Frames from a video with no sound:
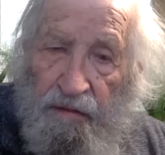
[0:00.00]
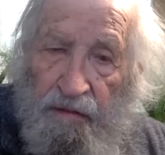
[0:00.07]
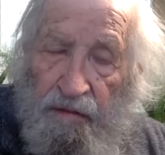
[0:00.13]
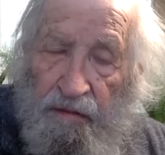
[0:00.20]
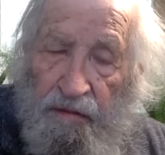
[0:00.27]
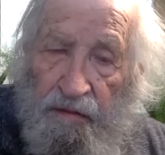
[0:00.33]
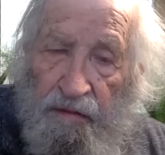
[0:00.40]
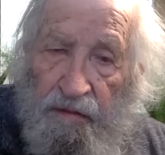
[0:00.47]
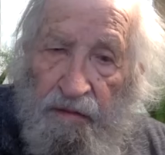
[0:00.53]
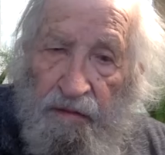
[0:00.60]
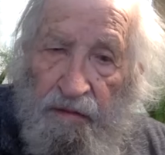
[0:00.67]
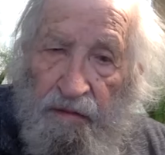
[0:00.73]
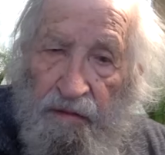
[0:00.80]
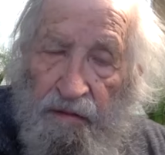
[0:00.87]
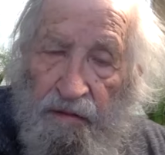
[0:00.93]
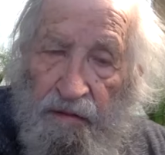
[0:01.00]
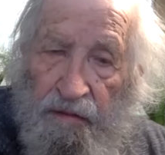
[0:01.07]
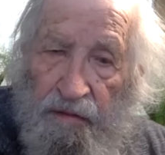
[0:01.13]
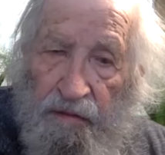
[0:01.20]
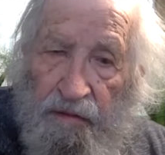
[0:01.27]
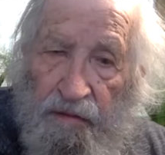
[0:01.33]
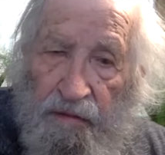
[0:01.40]

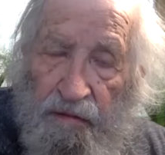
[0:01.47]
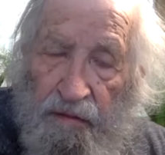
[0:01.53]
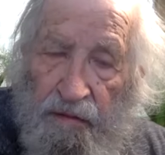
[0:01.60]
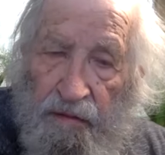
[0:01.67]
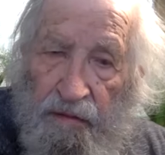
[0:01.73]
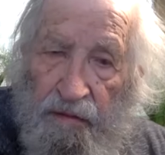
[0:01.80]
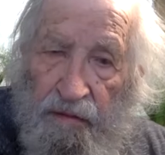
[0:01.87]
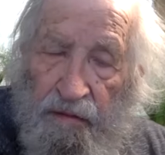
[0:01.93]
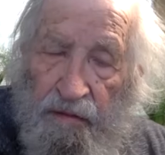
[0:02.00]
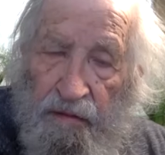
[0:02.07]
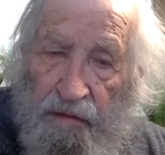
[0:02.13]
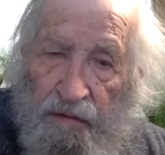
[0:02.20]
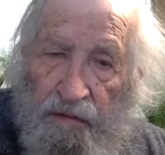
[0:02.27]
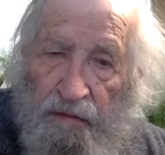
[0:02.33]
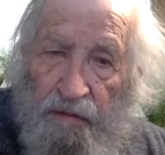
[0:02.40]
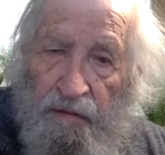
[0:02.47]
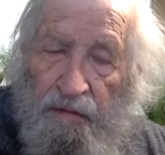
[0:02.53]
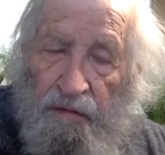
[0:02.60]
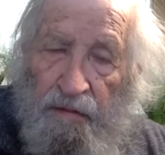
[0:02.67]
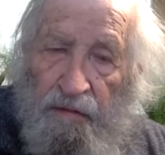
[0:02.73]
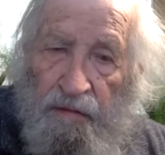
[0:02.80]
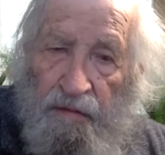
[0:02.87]

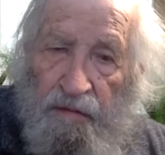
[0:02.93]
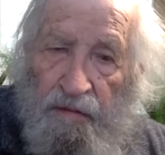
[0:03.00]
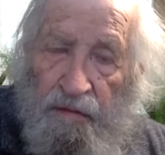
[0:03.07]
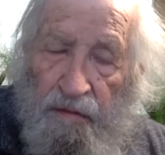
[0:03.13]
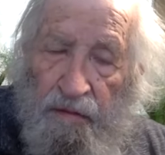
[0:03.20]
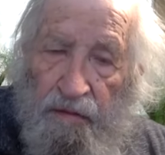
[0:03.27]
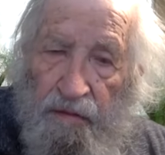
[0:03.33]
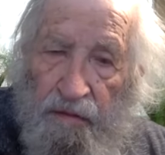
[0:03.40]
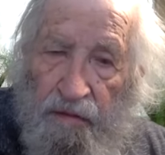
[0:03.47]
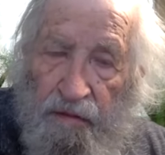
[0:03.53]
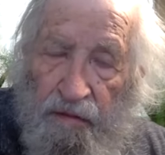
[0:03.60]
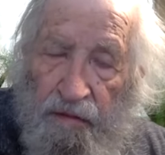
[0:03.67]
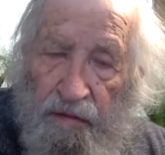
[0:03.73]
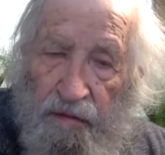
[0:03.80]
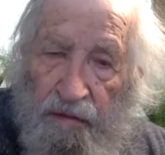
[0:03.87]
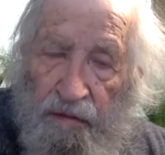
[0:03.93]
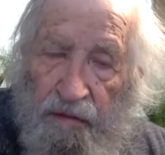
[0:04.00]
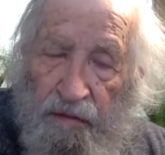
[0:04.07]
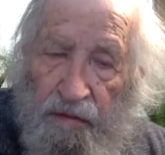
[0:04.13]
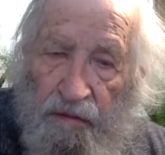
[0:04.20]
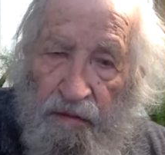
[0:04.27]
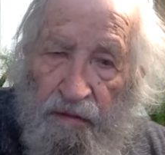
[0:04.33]

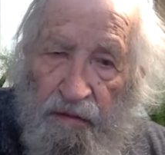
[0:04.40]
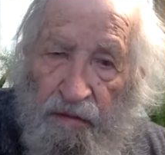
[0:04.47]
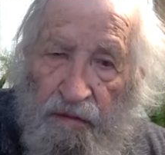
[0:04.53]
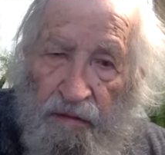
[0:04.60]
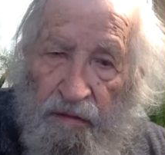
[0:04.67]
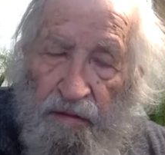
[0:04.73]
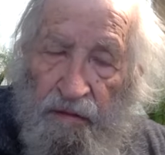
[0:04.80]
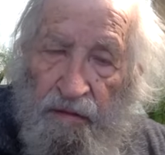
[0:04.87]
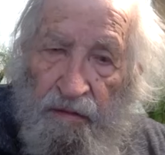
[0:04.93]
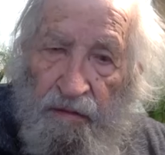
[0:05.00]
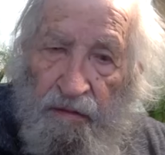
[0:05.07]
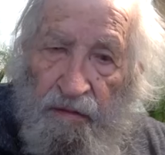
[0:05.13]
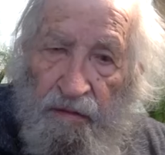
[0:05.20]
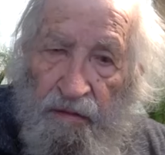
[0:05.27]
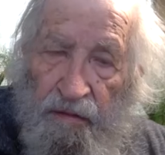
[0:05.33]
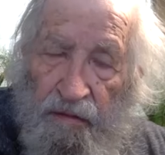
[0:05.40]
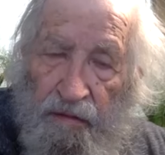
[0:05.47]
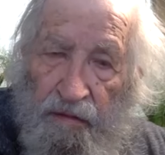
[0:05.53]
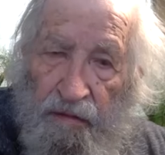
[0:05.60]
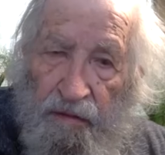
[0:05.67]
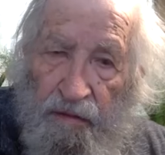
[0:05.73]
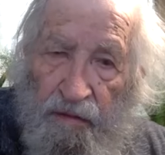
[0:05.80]

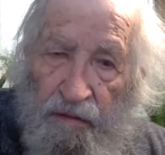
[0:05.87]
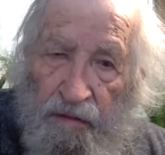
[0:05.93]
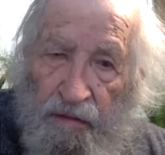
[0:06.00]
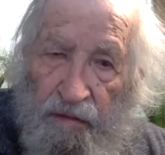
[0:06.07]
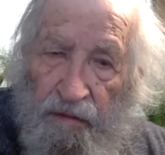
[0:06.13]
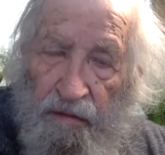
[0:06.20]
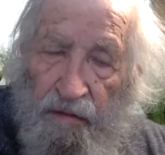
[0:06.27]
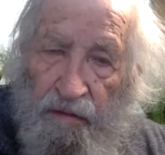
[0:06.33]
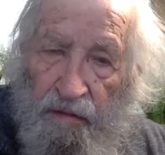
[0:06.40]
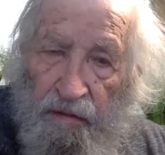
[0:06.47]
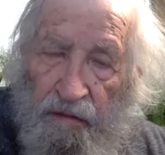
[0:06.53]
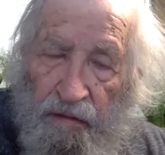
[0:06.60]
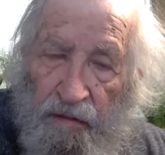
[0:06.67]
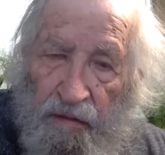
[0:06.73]
[no speech]